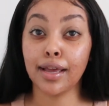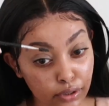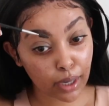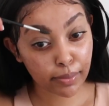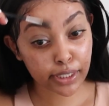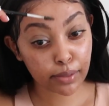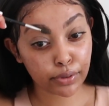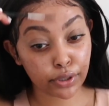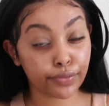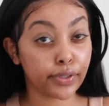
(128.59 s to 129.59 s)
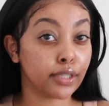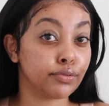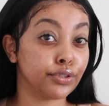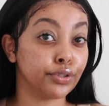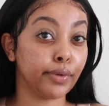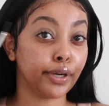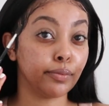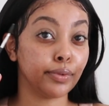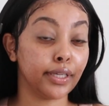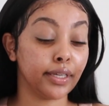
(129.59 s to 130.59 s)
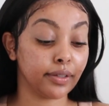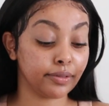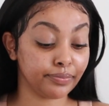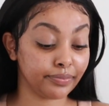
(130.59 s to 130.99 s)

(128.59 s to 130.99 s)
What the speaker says: Comment down below if you guys would do microblading,